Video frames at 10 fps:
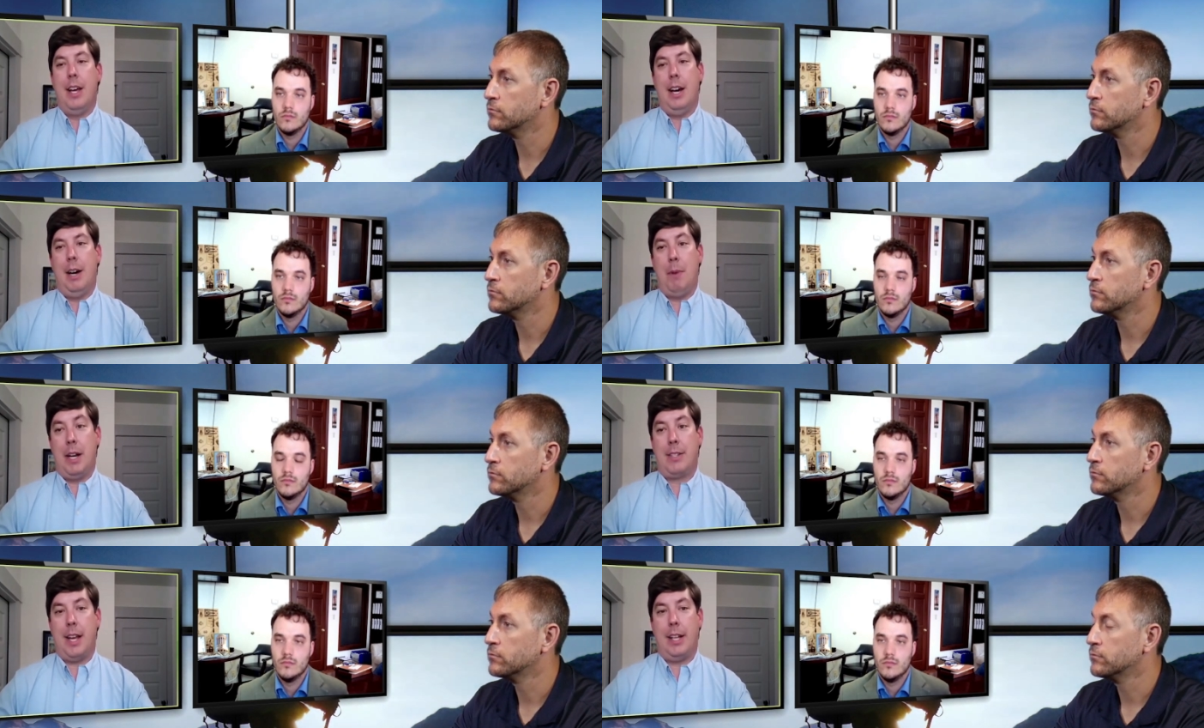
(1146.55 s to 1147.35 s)
Speaker 1: uh, by
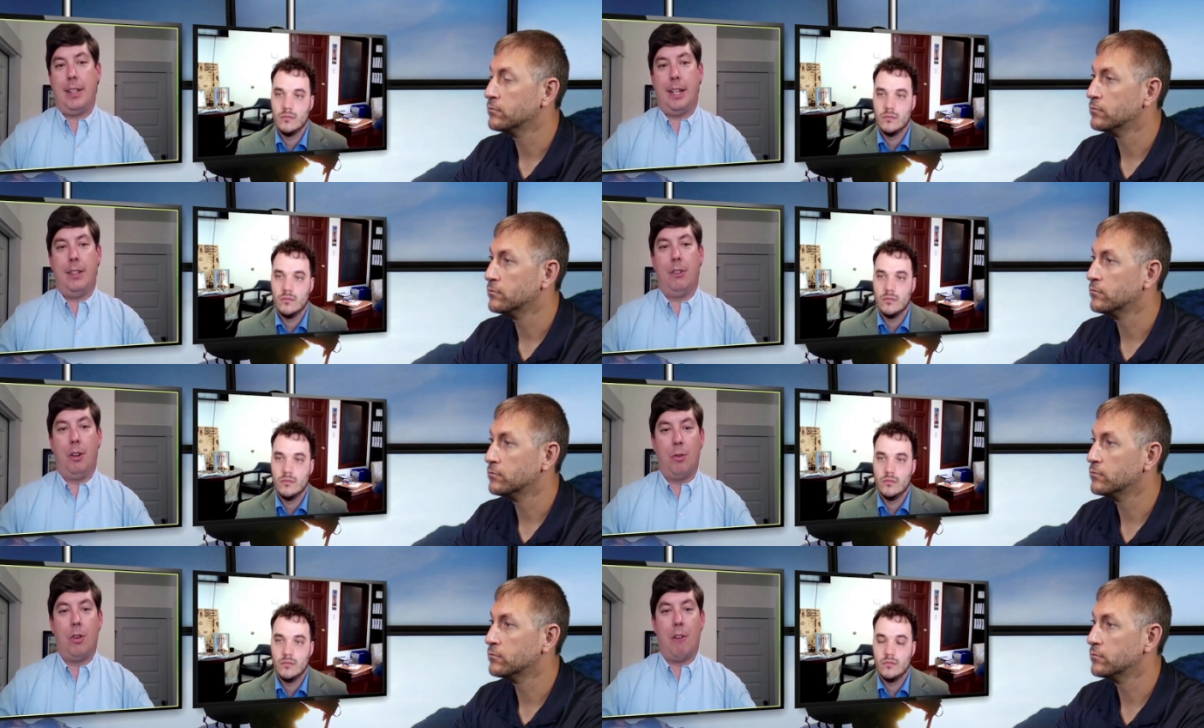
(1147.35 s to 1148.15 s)
saying that
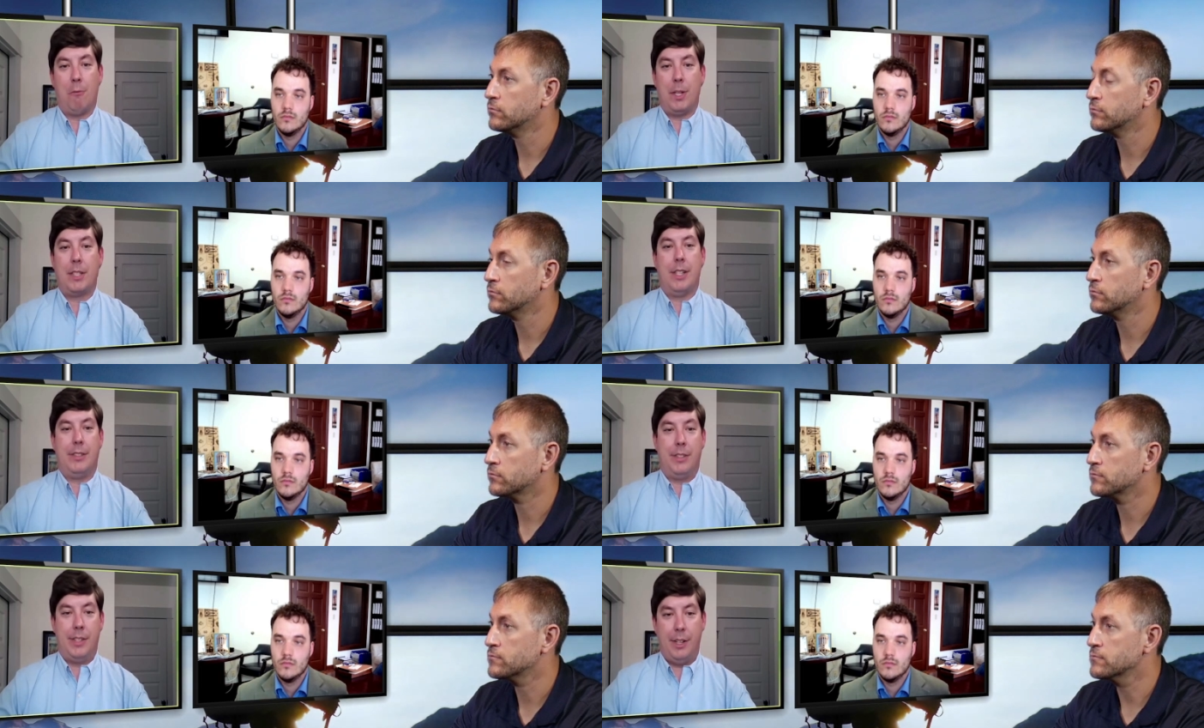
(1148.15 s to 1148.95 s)
local governments can
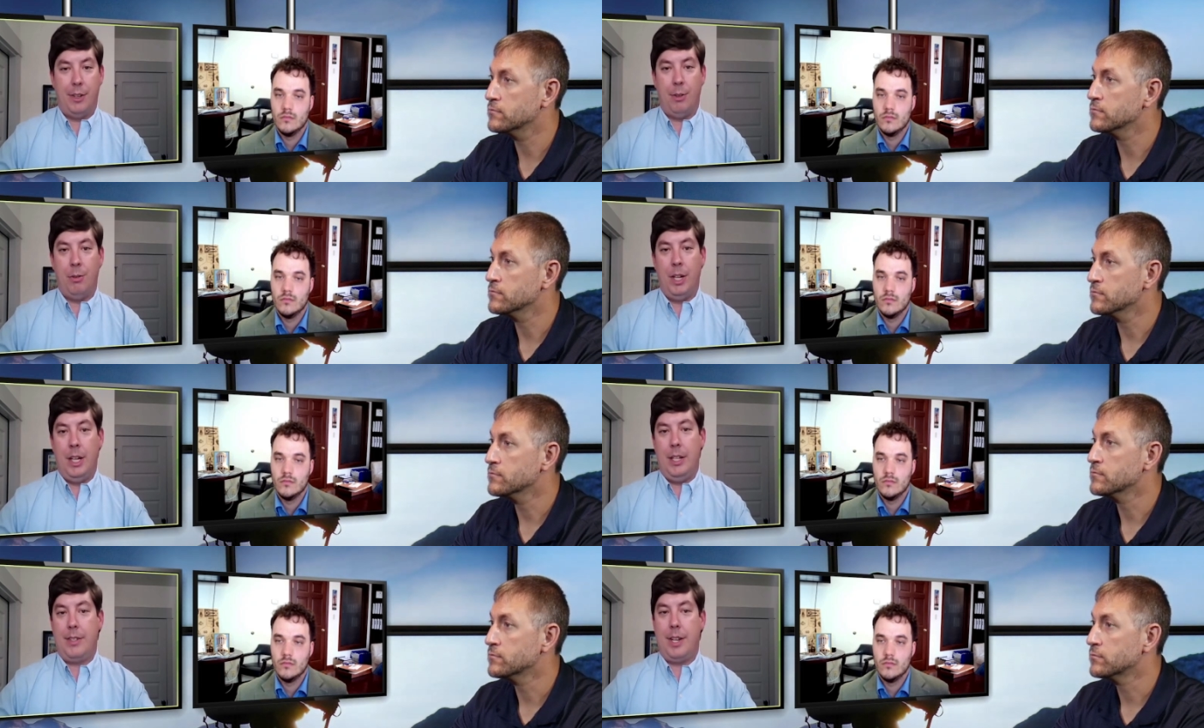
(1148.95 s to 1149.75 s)
still
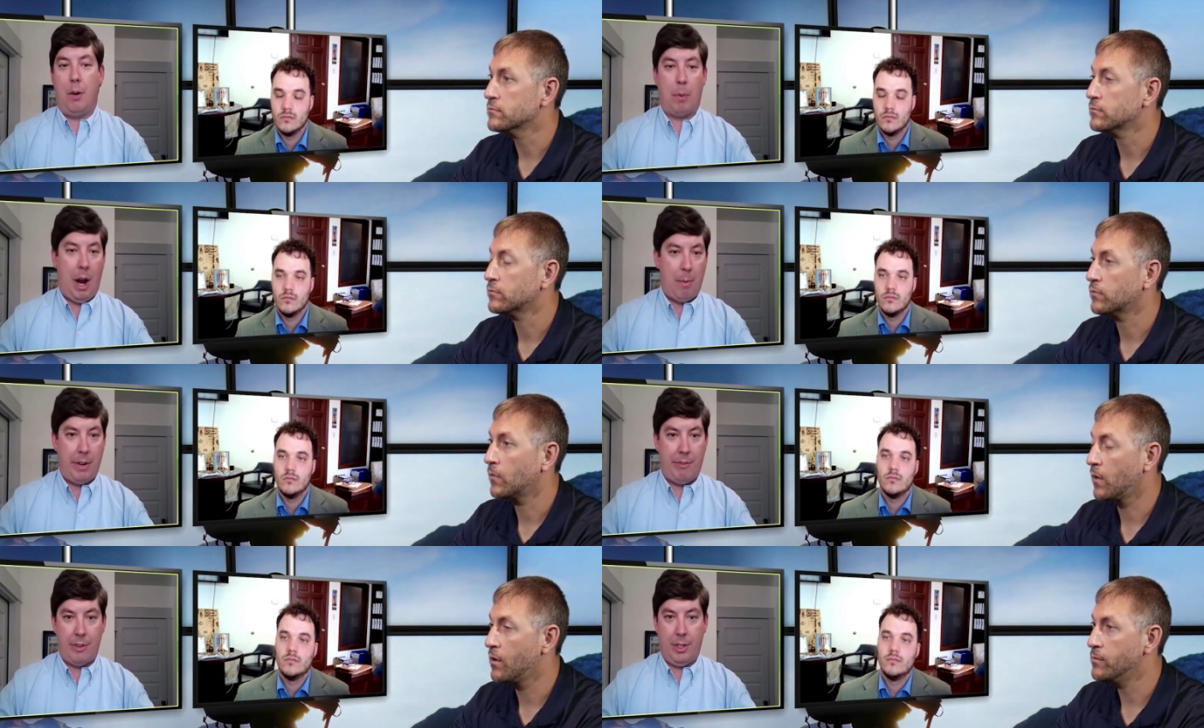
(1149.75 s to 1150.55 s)
sell
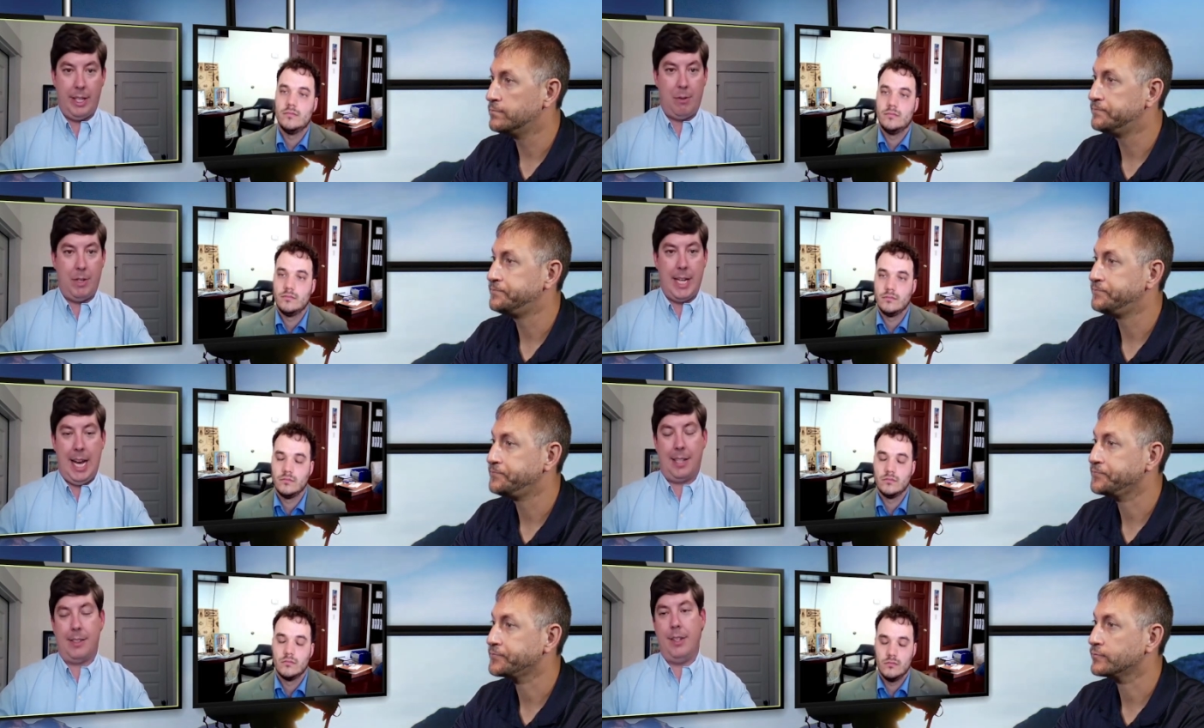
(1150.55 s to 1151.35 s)
property for delinquent
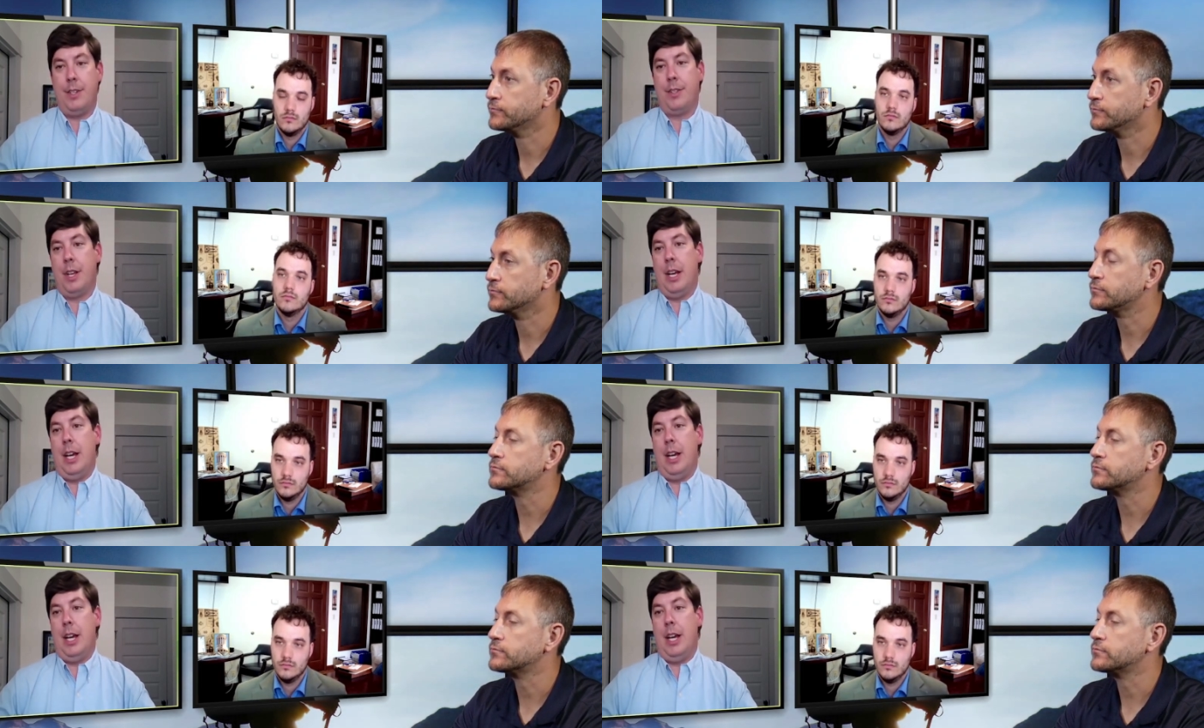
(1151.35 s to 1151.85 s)
taxes,